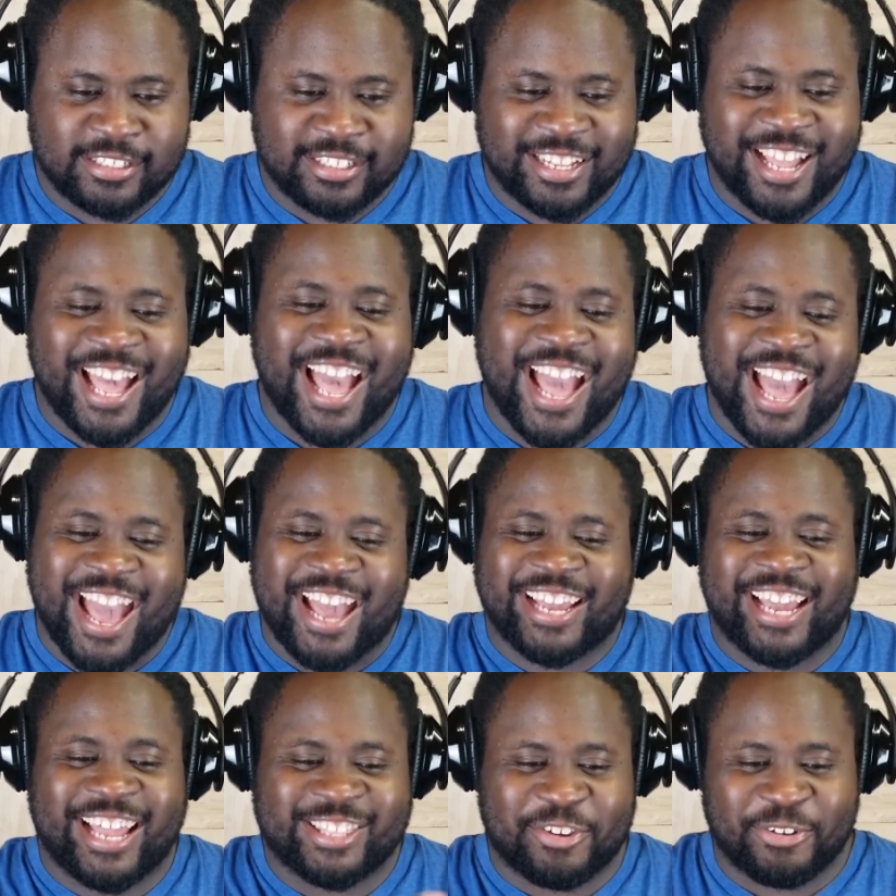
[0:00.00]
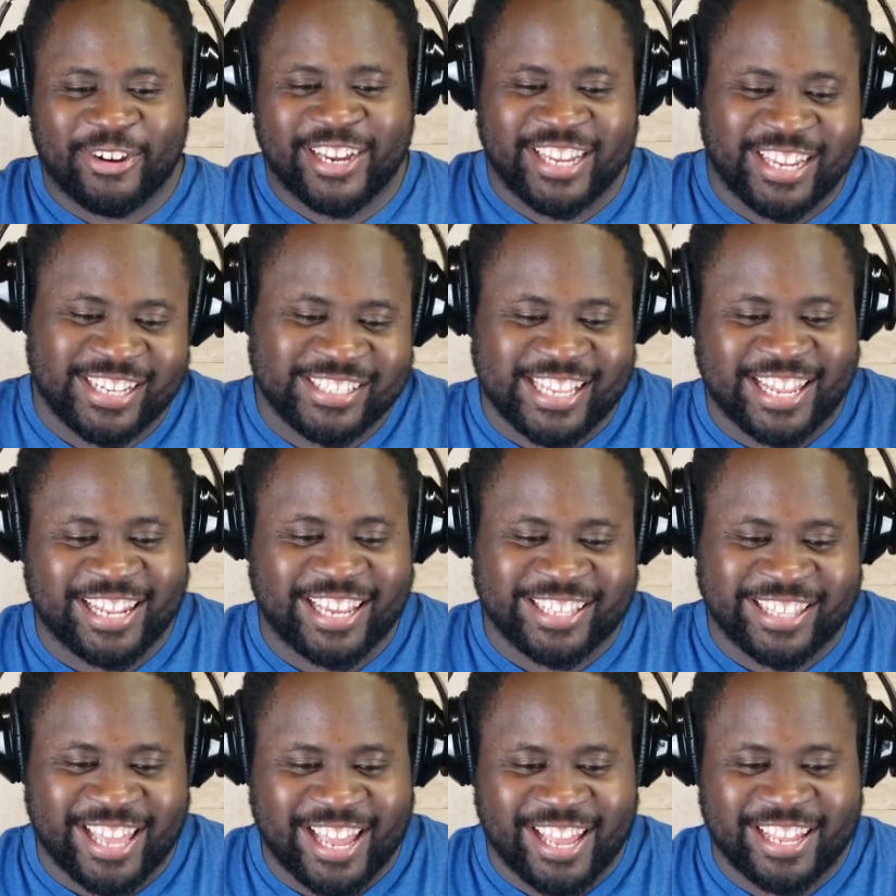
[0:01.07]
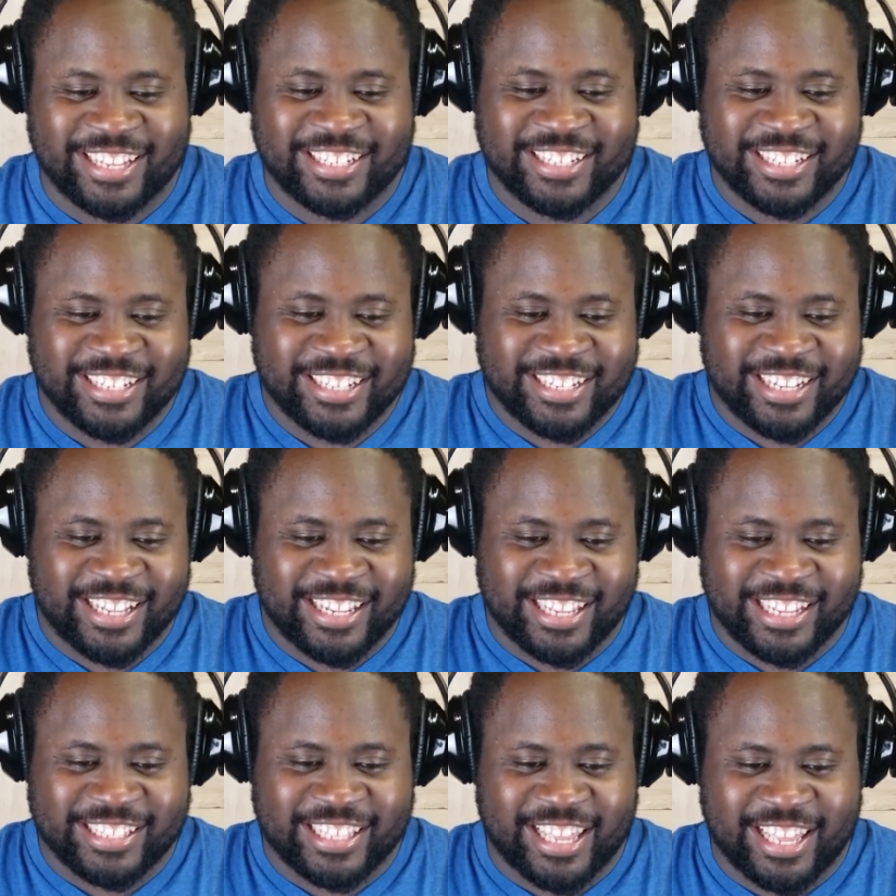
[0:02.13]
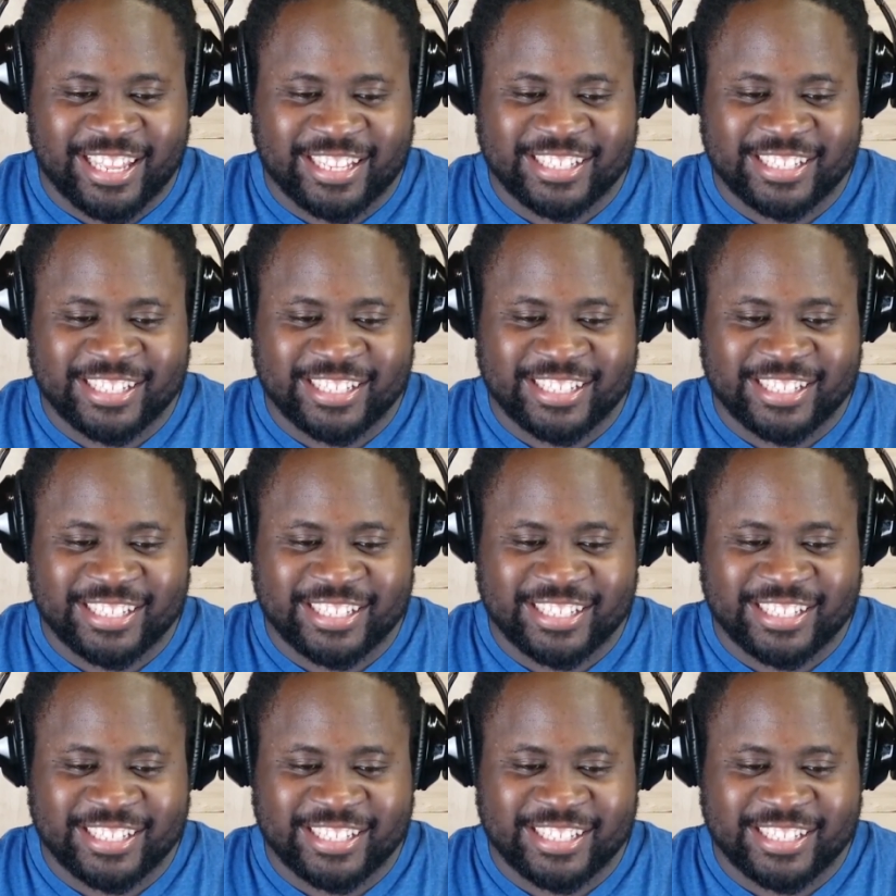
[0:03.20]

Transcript: ah, I got the rings. I like that. I like that.